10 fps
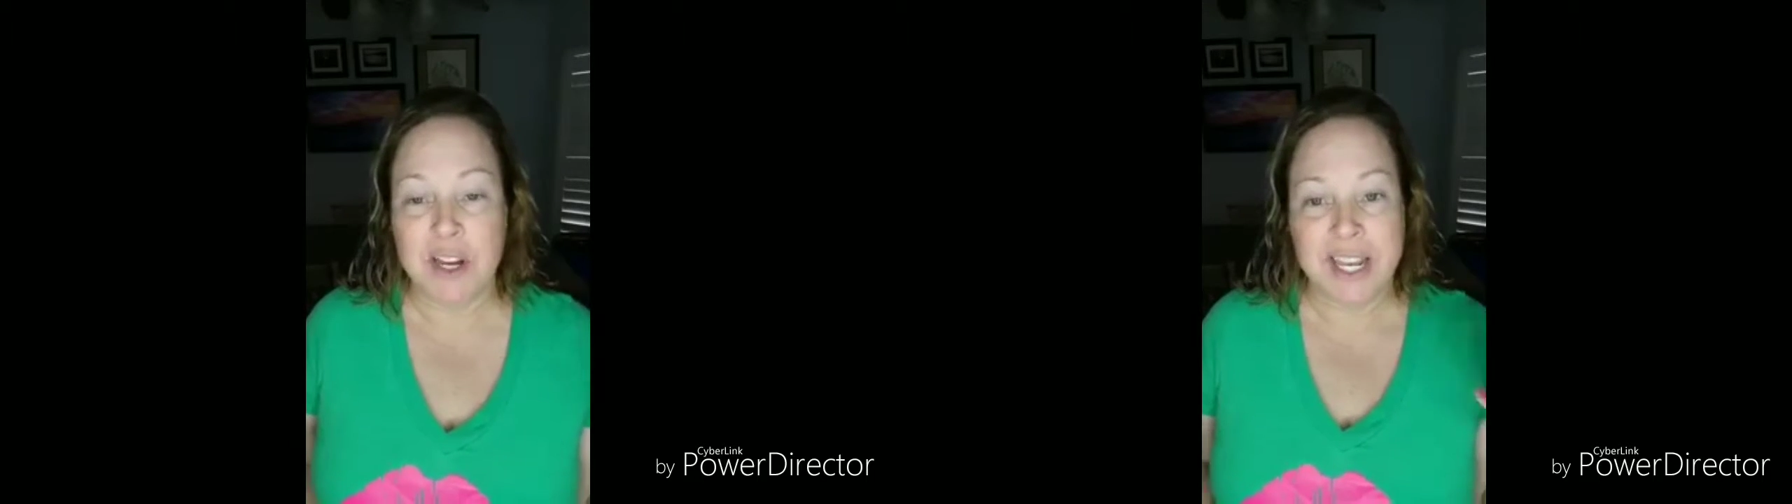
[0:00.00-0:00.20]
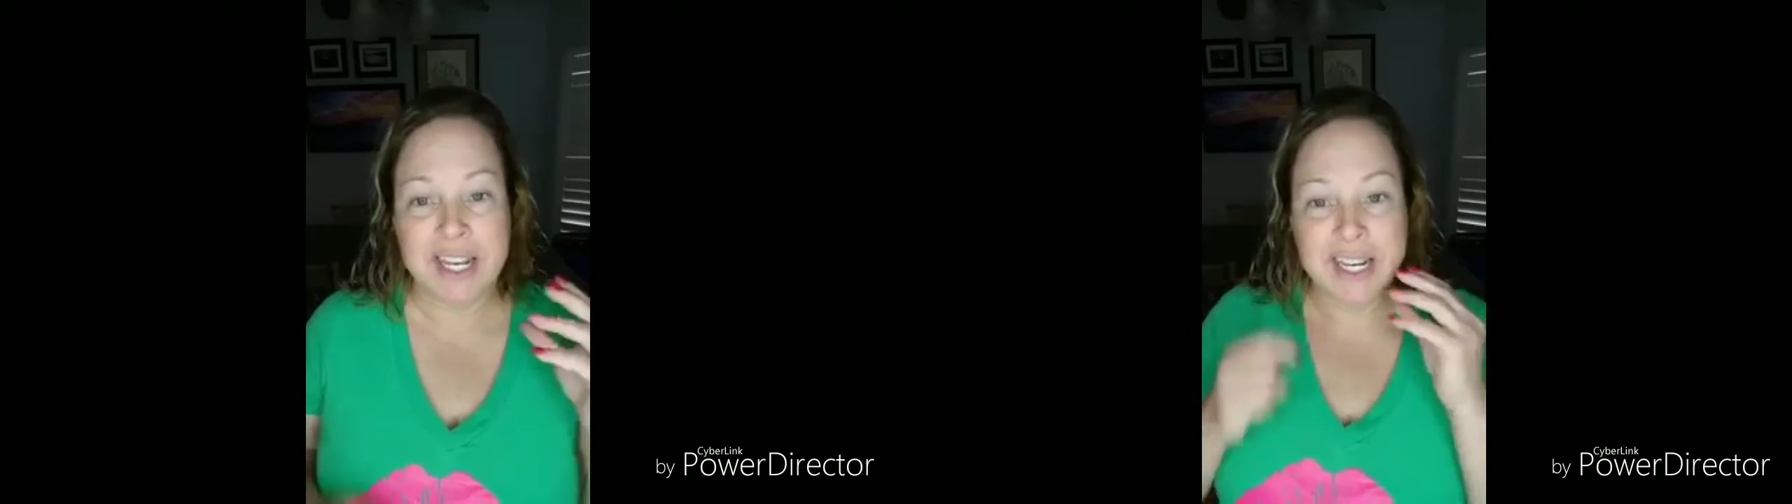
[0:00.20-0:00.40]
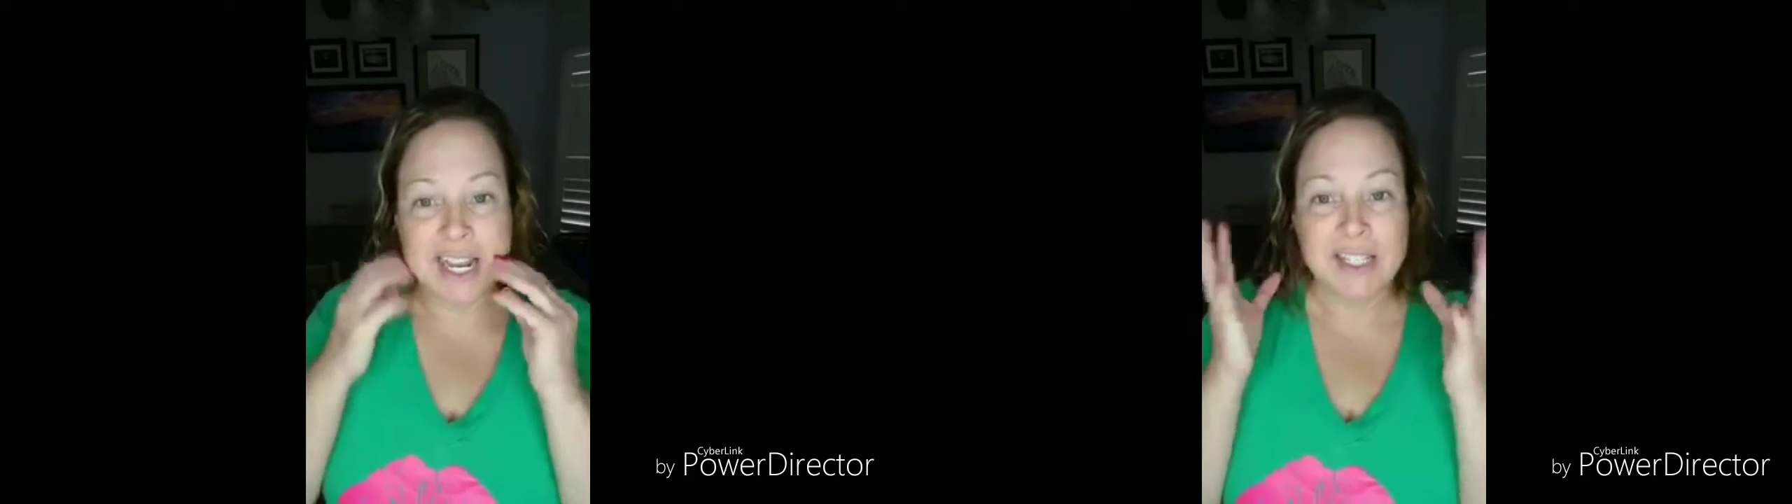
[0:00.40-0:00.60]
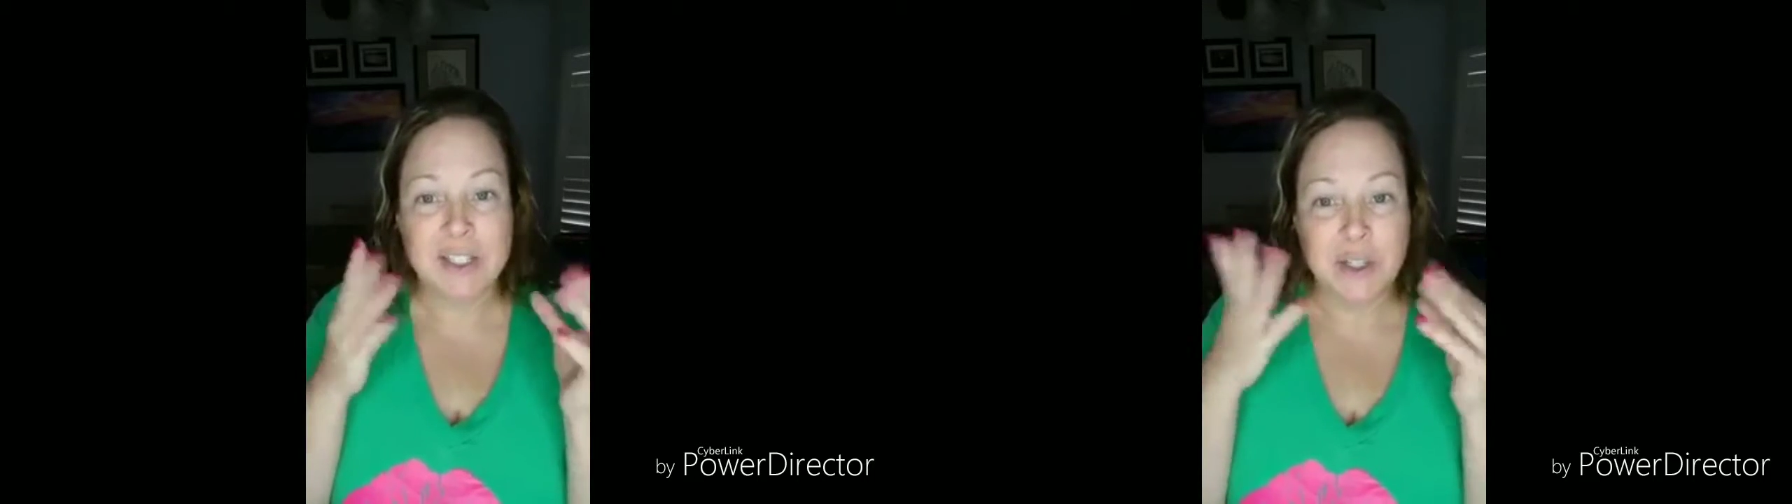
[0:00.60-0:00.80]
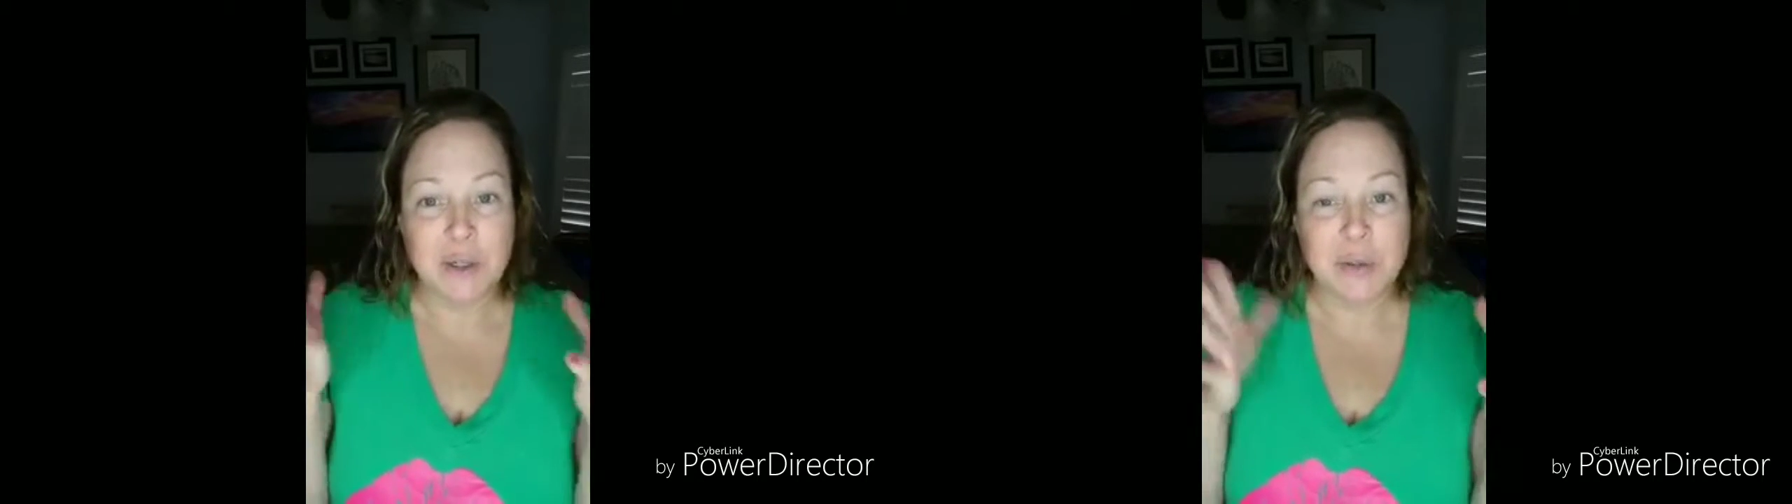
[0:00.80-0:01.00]
you're getting
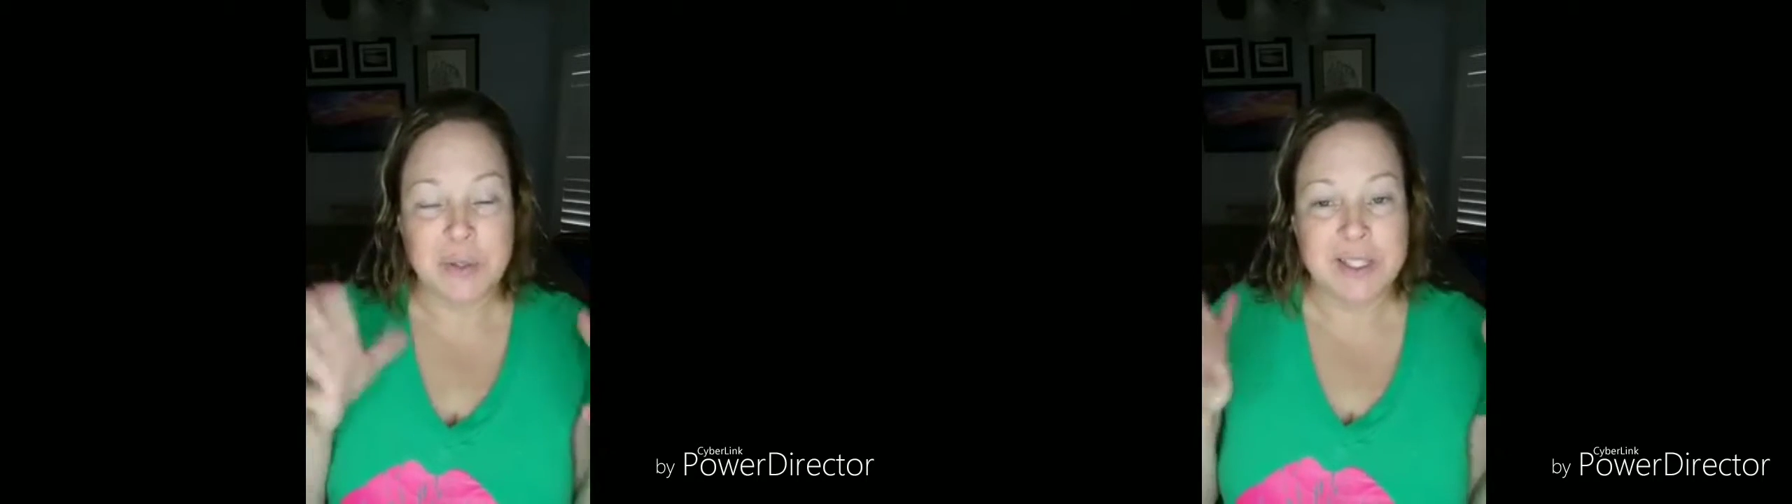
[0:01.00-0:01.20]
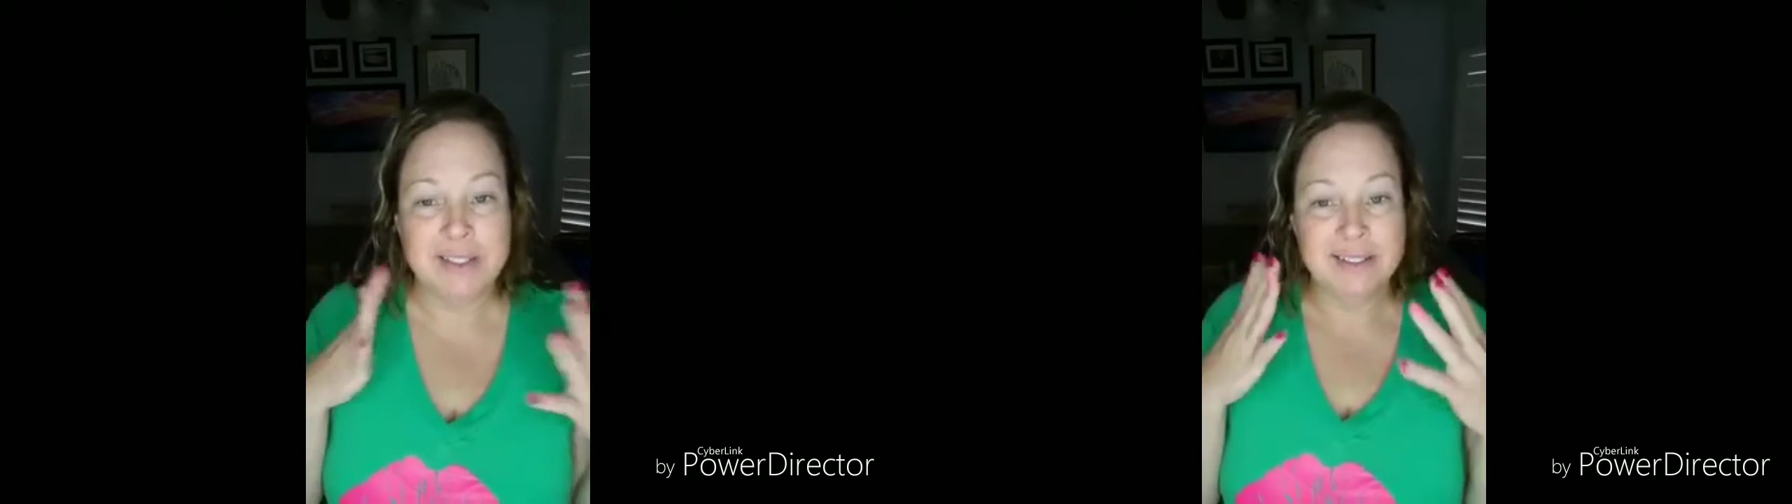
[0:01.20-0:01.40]
nice new